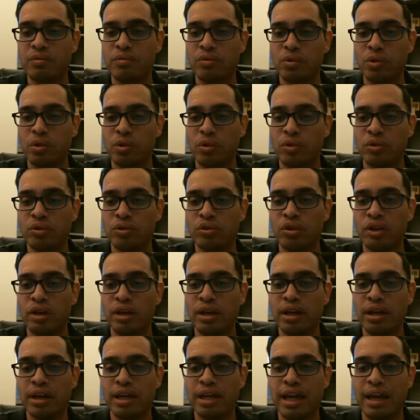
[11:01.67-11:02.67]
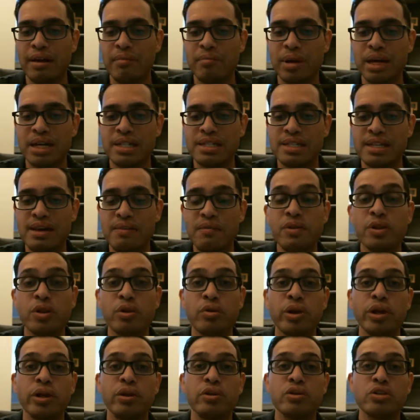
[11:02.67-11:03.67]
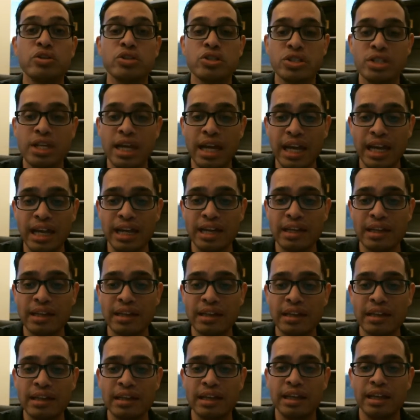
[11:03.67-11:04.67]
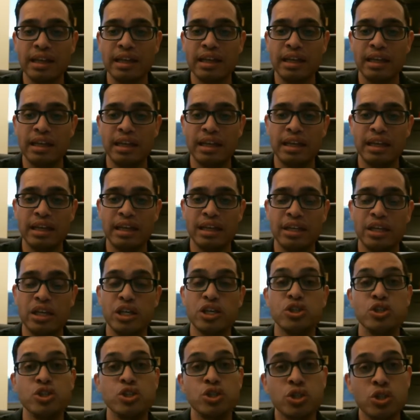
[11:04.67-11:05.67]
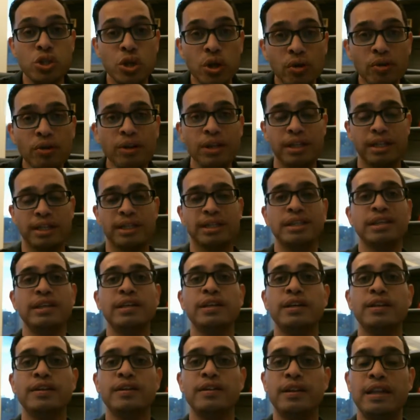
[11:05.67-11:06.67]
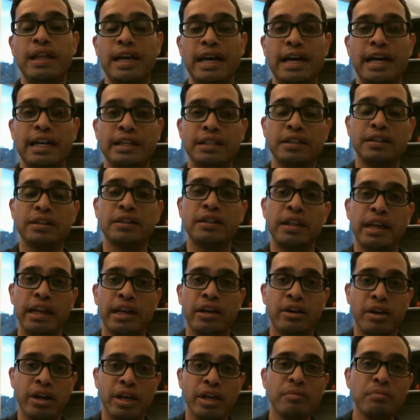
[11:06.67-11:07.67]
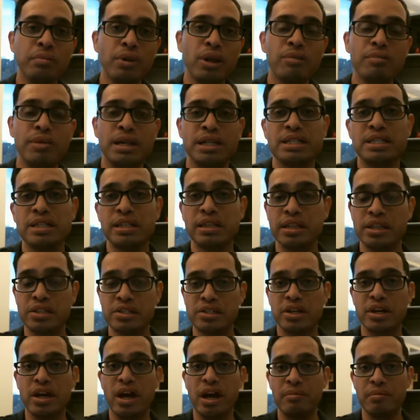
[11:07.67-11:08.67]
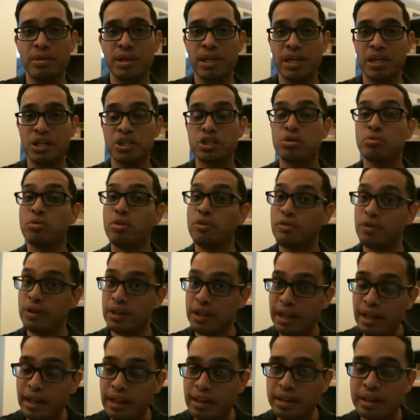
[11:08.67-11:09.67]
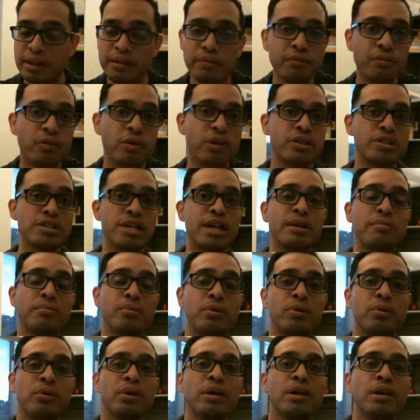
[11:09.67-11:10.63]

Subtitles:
roles can my 7th graders take in ensuring that they are implementing this accommodation with fidelity? For example,